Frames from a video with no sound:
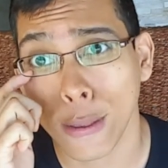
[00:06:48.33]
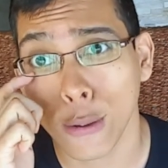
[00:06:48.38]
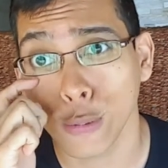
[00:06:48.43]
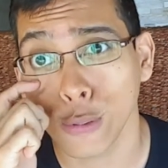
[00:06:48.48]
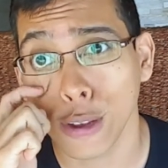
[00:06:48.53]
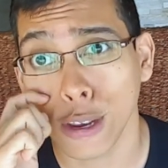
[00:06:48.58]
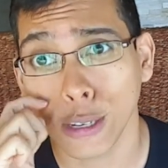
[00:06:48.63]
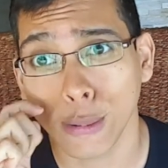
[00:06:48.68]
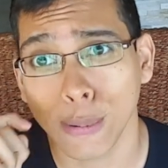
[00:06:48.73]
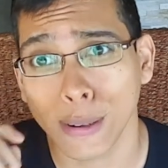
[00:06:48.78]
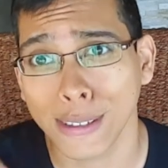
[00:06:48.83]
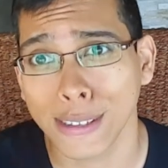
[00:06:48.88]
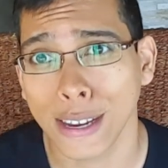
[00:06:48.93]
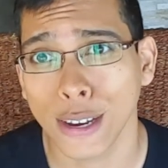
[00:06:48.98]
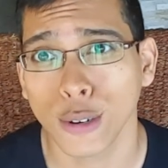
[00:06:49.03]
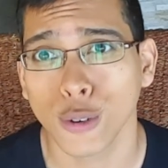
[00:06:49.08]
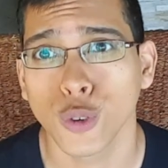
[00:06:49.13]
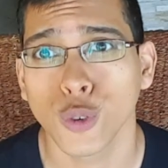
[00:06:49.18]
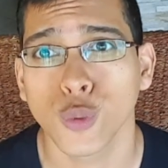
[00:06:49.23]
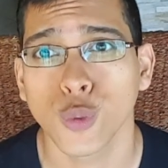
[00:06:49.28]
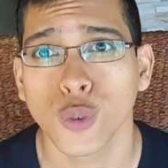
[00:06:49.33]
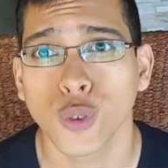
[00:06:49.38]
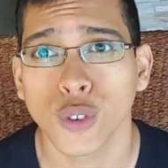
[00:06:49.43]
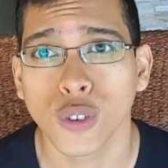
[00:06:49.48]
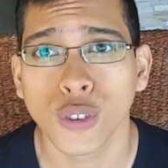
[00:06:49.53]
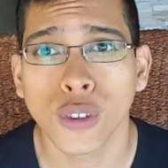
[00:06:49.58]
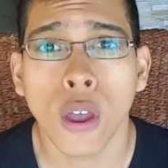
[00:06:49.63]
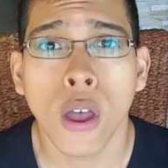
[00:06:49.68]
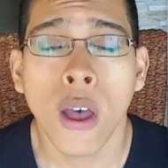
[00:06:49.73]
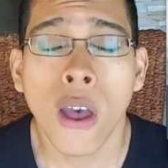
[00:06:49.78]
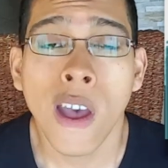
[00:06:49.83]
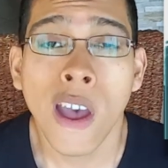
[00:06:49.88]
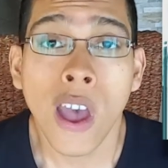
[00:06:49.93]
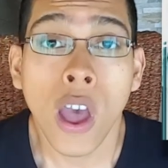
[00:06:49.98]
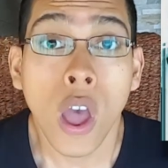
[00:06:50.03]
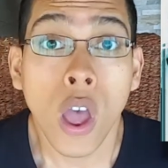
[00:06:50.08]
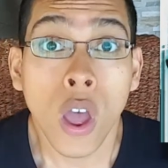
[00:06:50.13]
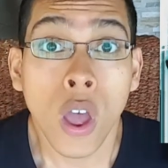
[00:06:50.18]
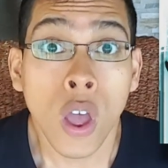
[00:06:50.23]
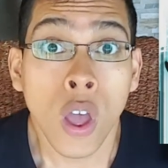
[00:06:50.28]
those expectations were just
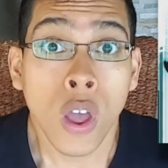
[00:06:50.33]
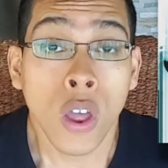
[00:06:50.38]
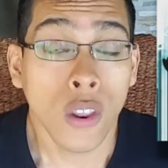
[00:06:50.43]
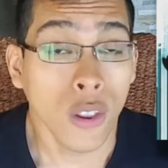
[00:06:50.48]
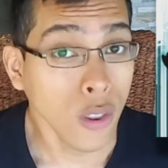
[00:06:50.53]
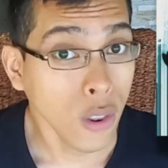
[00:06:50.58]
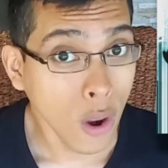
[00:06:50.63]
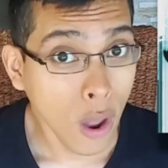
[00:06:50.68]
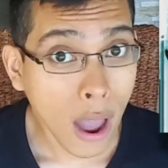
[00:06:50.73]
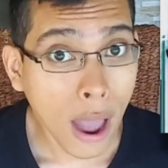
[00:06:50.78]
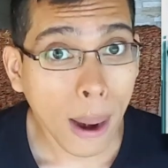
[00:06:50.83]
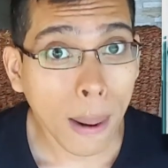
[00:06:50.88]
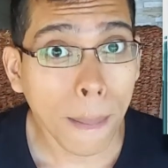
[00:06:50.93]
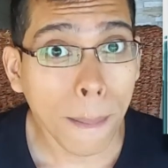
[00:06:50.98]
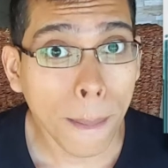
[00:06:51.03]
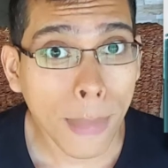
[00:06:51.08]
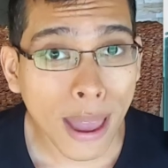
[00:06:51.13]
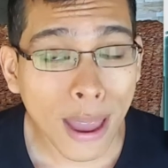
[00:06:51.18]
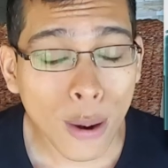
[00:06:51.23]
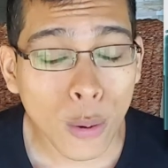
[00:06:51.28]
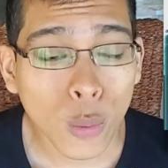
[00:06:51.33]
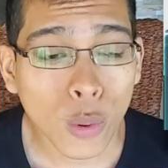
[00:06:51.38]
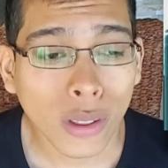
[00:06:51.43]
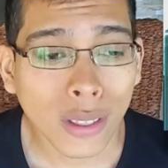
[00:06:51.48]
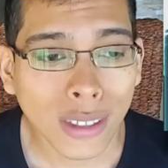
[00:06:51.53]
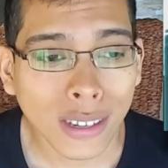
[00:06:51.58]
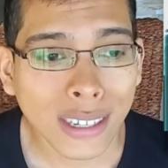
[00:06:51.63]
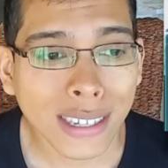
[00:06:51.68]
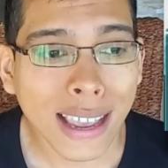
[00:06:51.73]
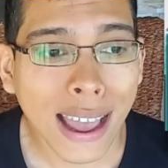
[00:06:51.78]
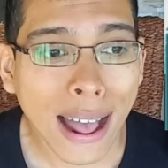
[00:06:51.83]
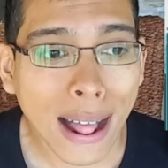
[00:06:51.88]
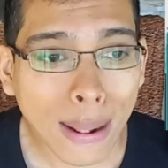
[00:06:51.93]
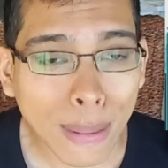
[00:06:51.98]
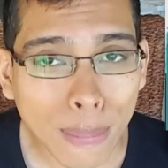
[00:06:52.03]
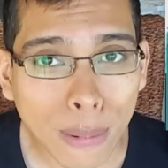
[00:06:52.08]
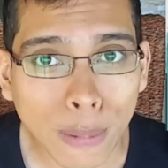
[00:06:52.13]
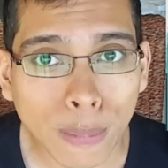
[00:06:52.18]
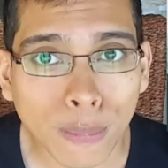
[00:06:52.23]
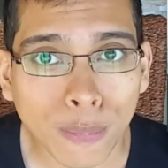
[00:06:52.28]
not met with this
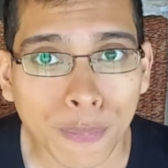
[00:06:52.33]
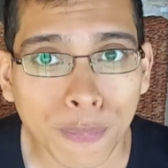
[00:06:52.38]
album.